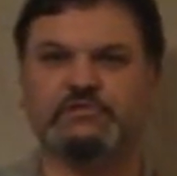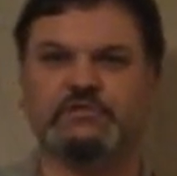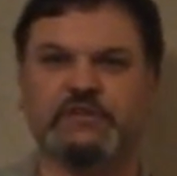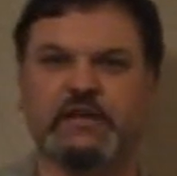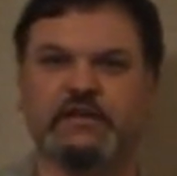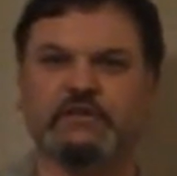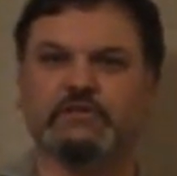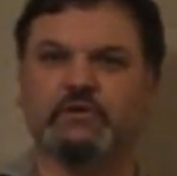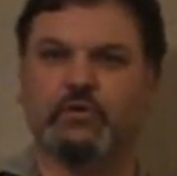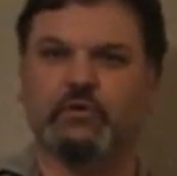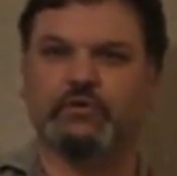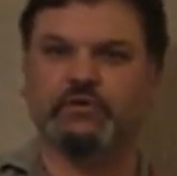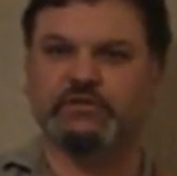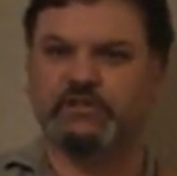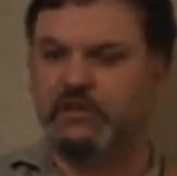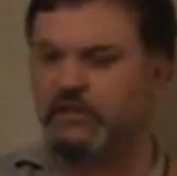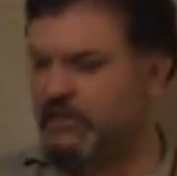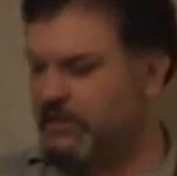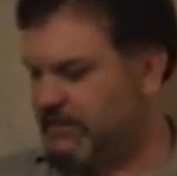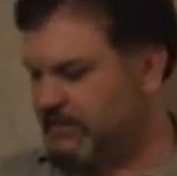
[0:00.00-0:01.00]
jazz
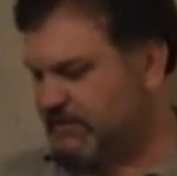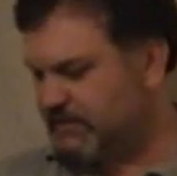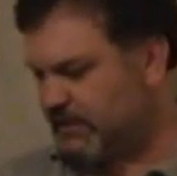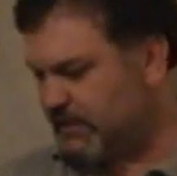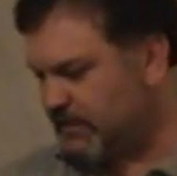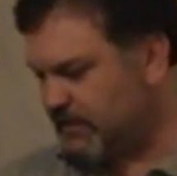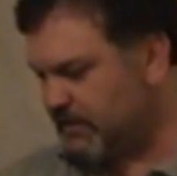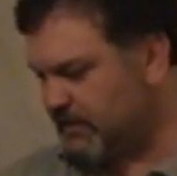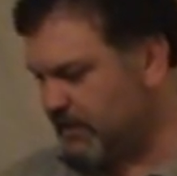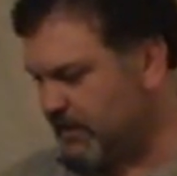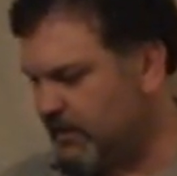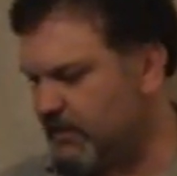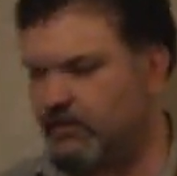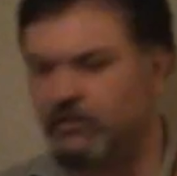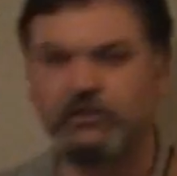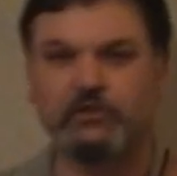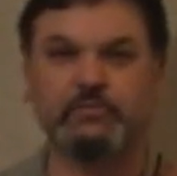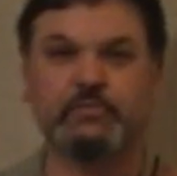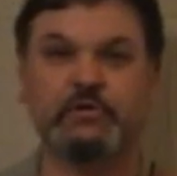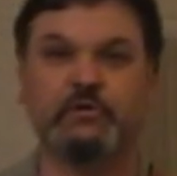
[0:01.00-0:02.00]
chorus clean setting and a
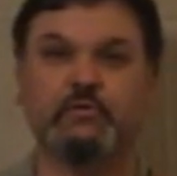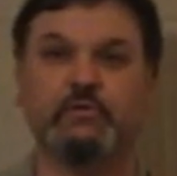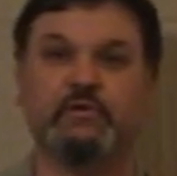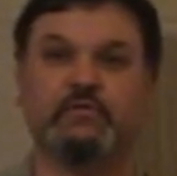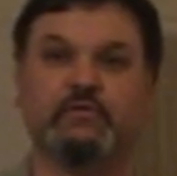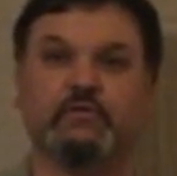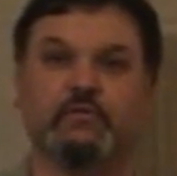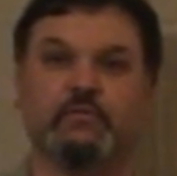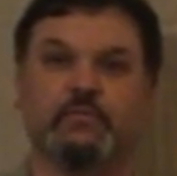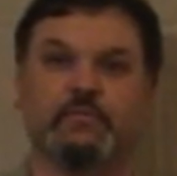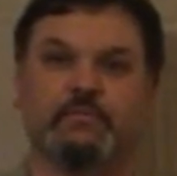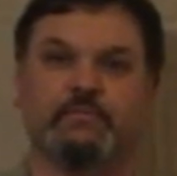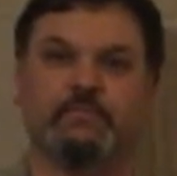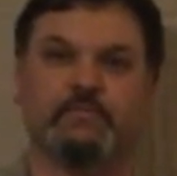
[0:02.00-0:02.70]
little bit of reverb.